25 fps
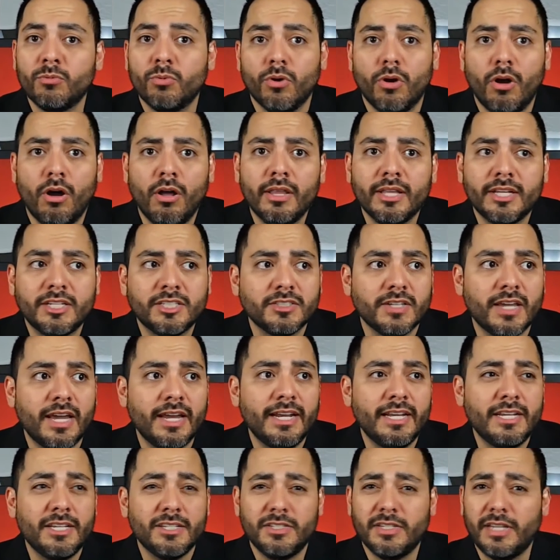We're all
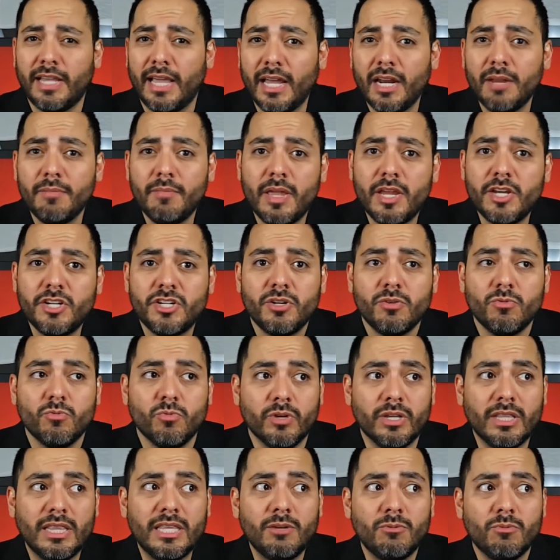excited because the animation
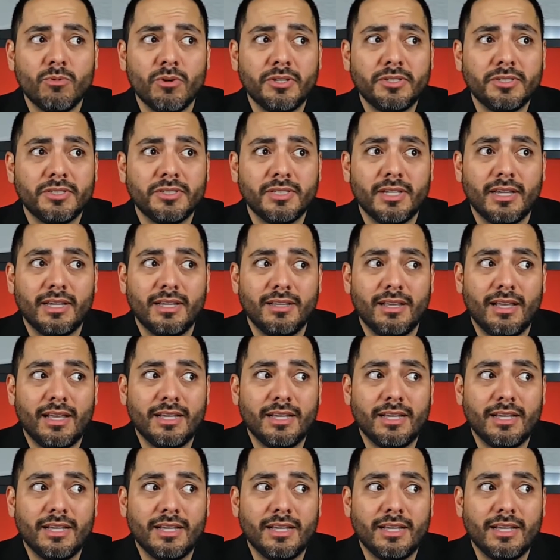really was